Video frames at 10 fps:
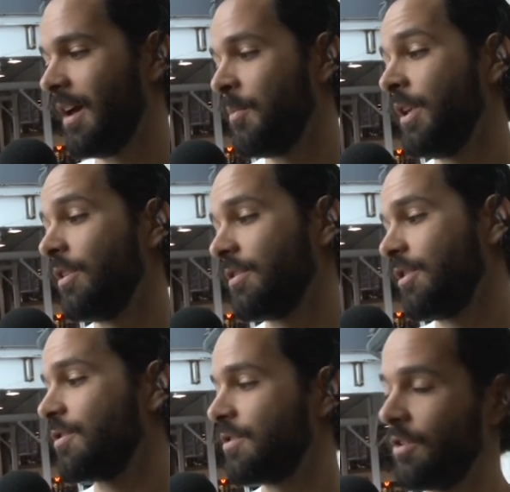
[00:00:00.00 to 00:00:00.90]
I mean, you're
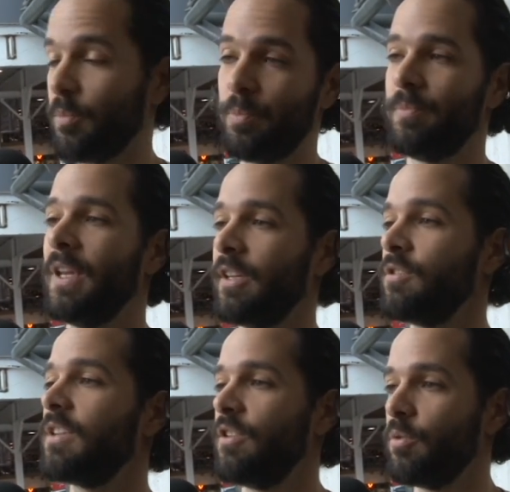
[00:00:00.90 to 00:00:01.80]
like you
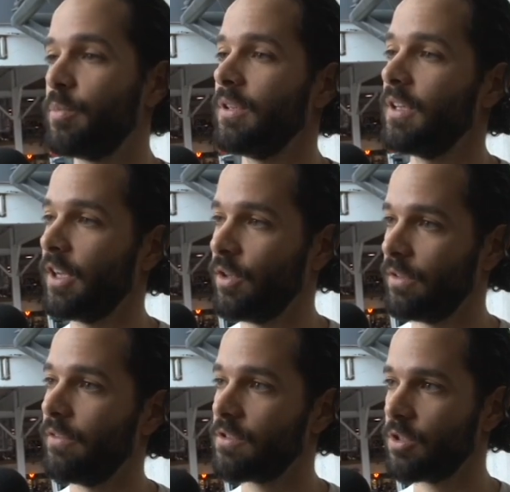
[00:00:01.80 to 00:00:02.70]
said, you're building a
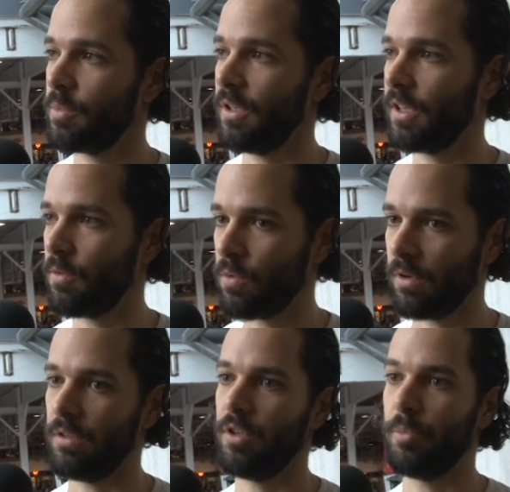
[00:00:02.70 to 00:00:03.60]
universe, you're building a
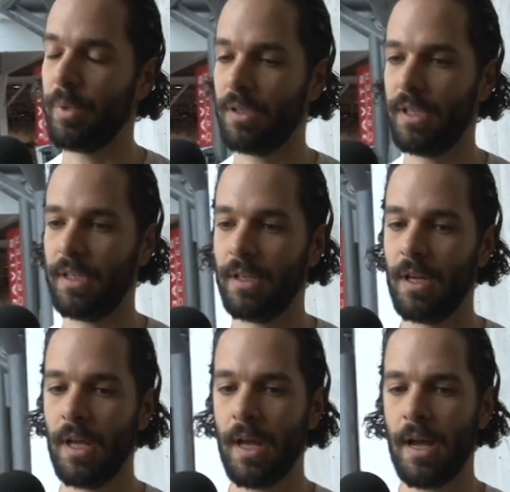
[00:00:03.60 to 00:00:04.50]
world, you're building,
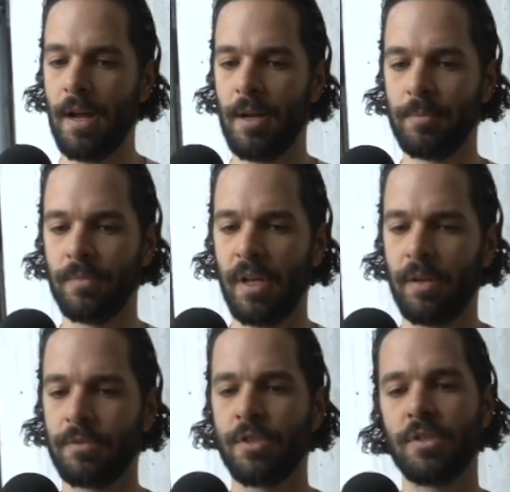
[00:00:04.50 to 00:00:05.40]

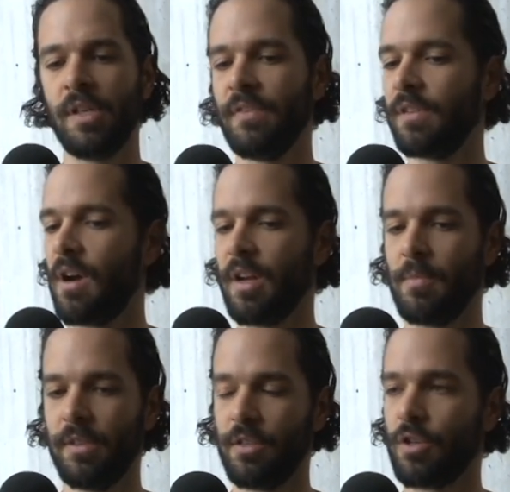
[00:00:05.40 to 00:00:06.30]
like just even talking
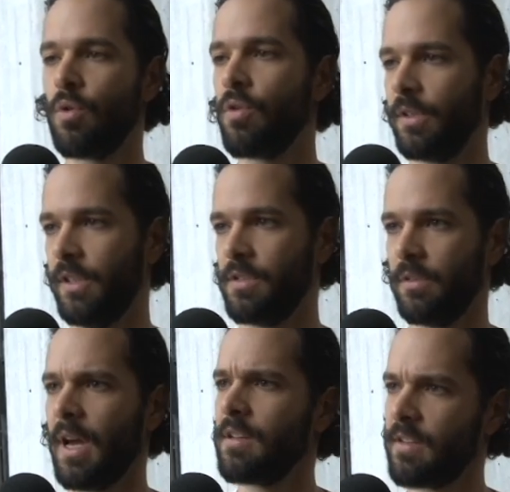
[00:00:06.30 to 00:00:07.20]
about this quarantine
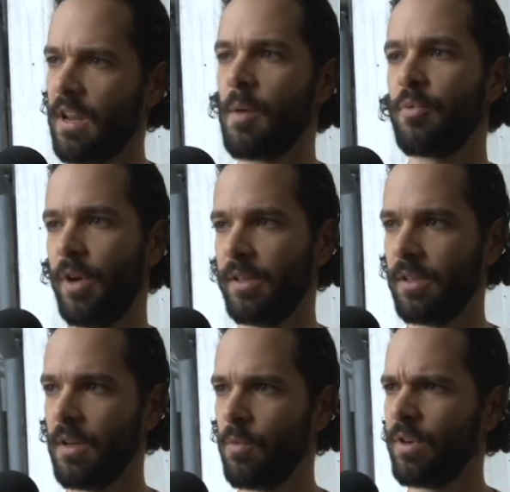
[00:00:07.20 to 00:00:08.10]
zone. How does that operate?
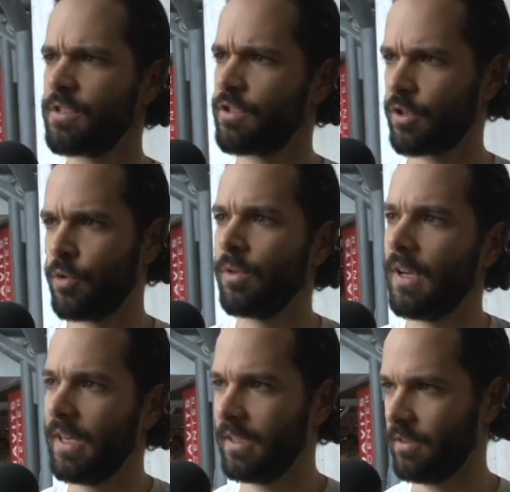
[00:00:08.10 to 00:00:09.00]
What is a school
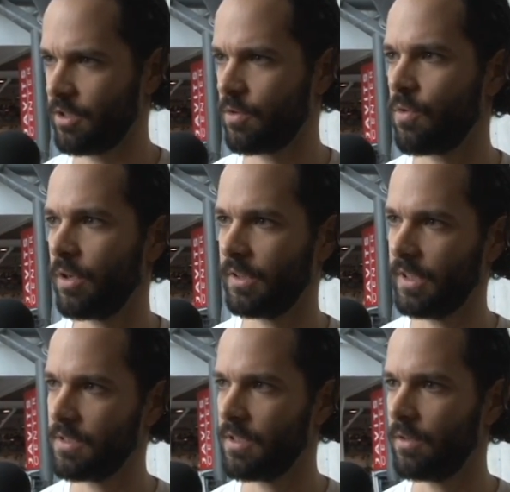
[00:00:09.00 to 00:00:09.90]
like in this
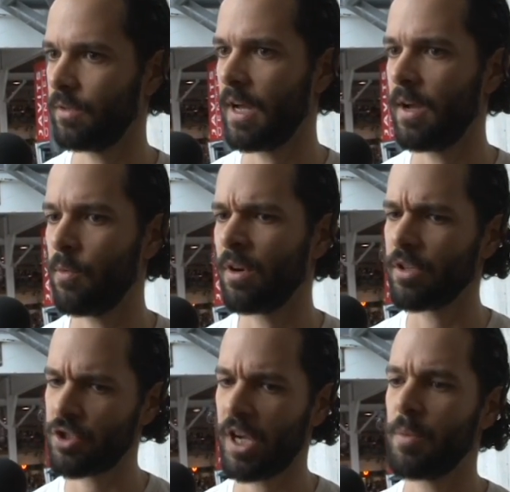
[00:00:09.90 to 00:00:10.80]
quarantine zone? What are
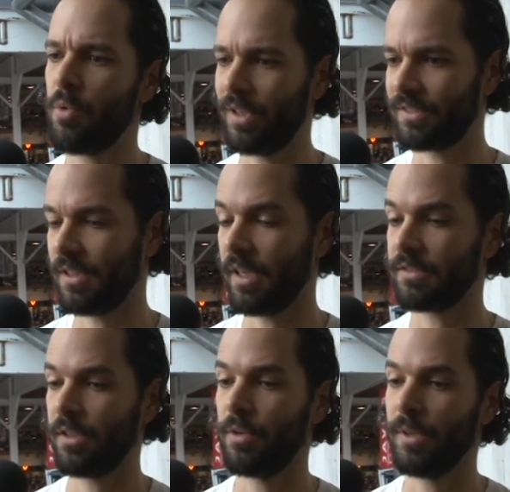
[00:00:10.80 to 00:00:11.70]
checkpoints like?
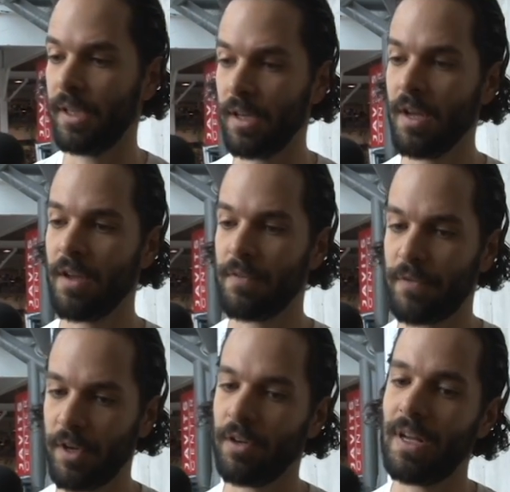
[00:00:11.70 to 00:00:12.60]
So you're really
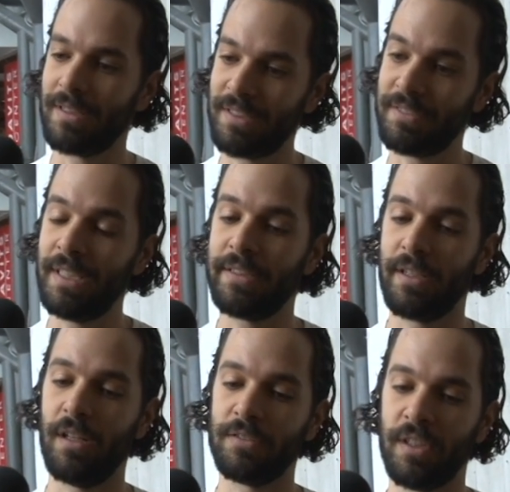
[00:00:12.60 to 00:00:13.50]
figuring out these
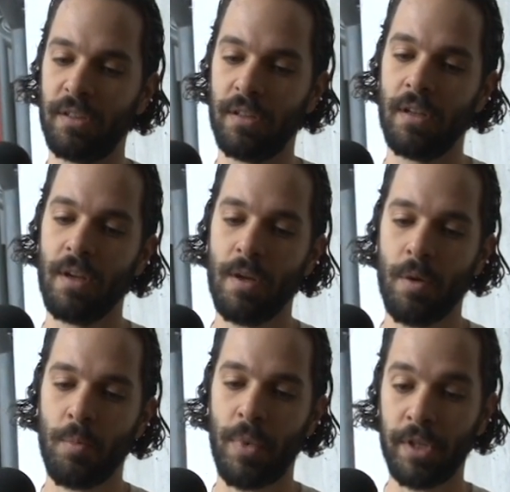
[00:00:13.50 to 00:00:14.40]
details, and
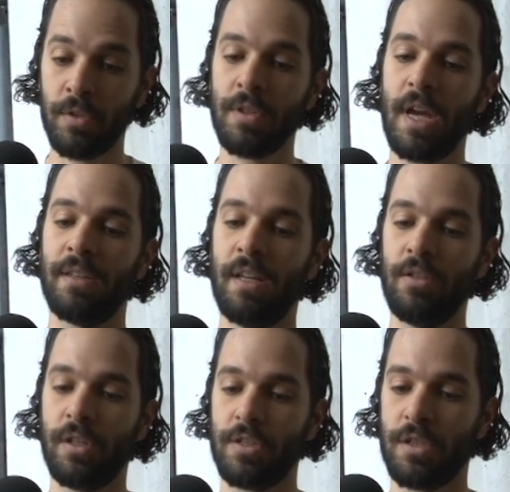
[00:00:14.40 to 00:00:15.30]
by doing that, then
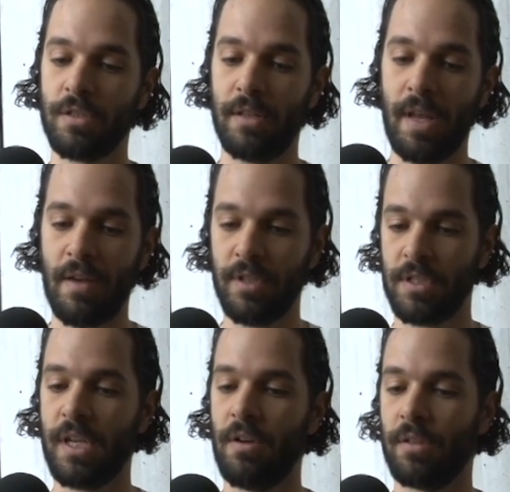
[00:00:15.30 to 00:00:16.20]
you could just have these
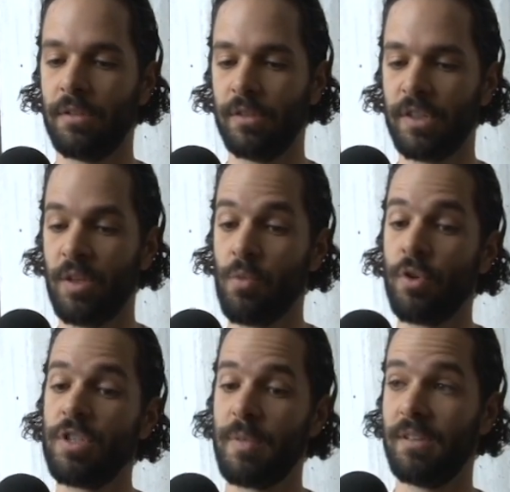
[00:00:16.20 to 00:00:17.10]
characters, and the more
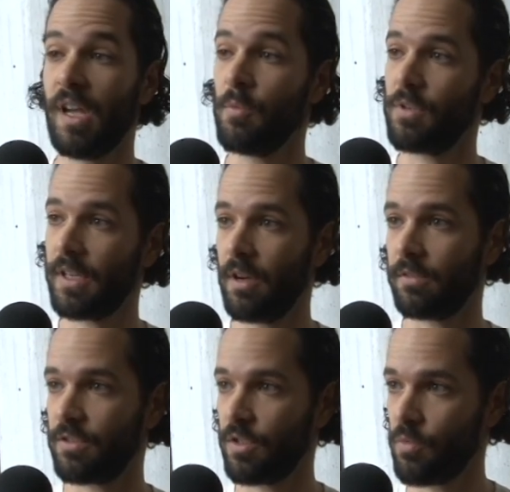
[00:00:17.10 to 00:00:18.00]
you spend time with the
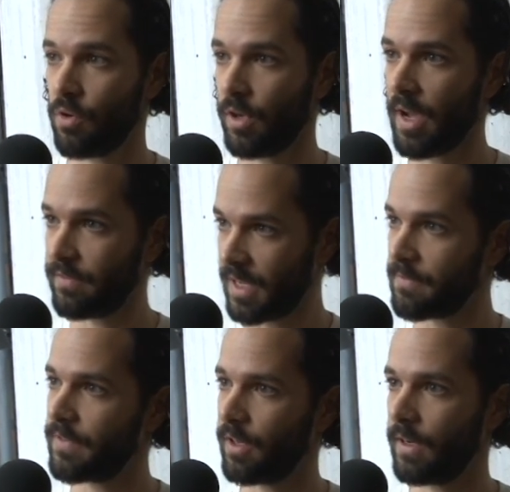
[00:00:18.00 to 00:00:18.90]
characters, the more you have them
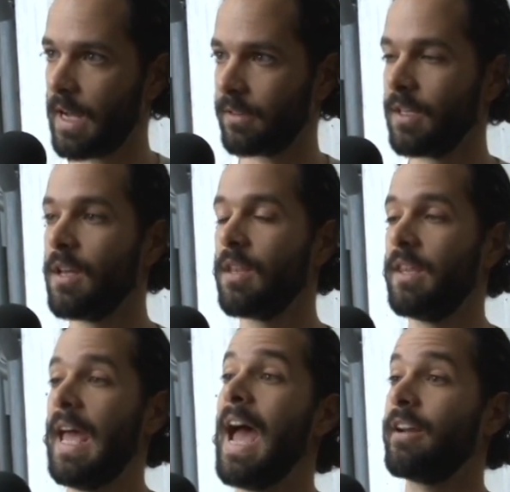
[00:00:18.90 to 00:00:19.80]
figured out.
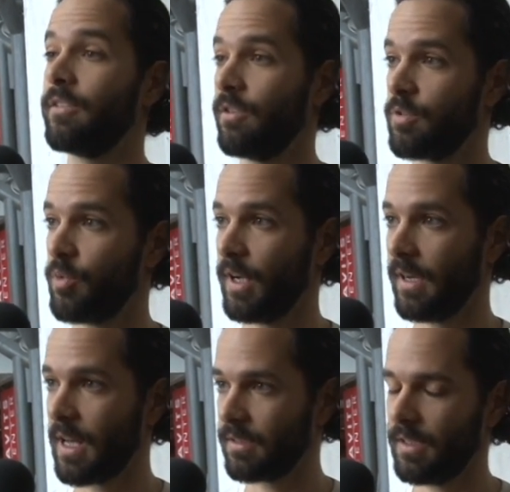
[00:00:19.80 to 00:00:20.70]
The actors bring a
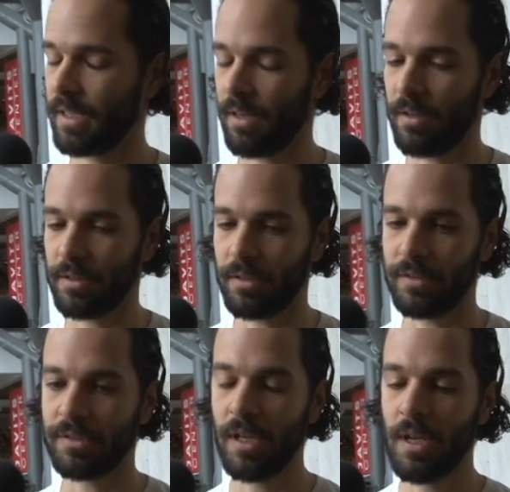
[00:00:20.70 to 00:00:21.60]
lot to the characters.